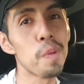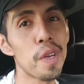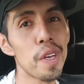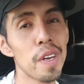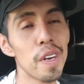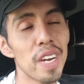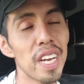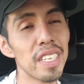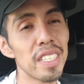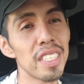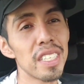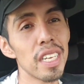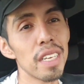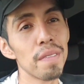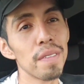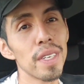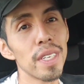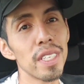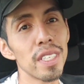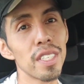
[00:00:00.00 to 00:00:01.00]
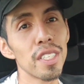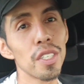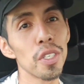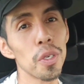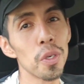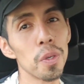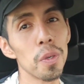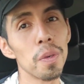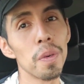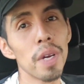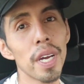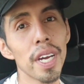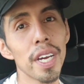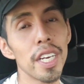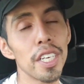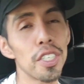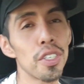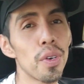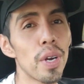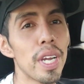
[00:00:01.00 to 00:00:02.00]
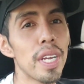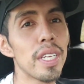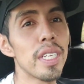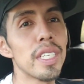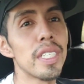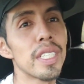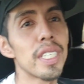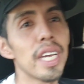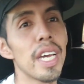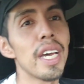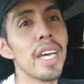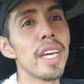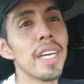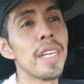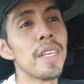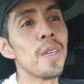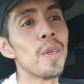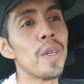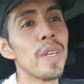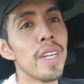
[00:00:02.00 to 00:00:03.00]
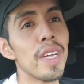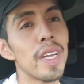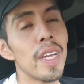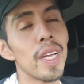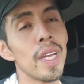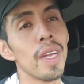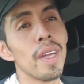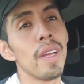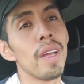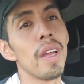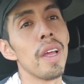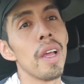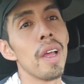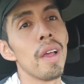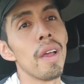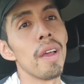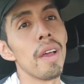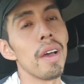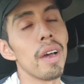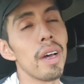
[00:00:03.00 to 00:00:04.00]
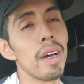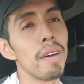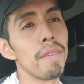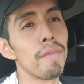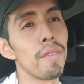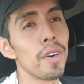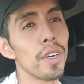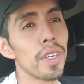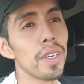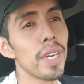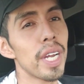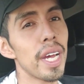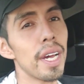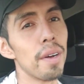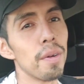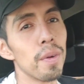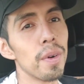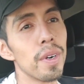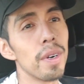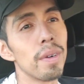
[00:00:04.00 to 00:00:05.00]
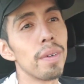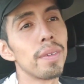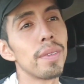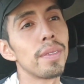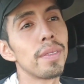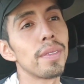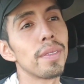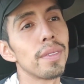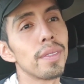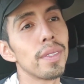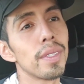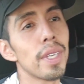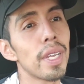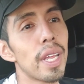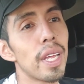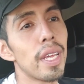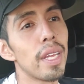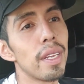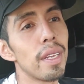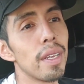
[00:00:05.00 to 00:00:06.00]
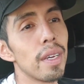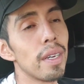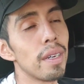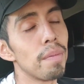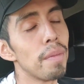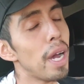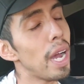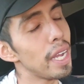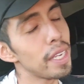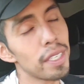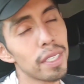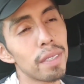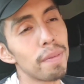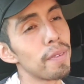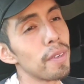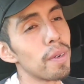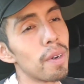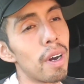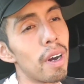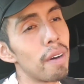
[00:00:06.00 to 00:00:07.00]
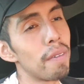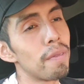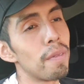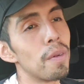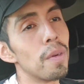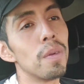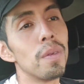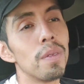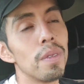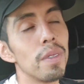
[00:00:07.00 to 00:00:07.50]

here at seven, so I got to train this guy uh, for a good hour, and um, I just feel awful.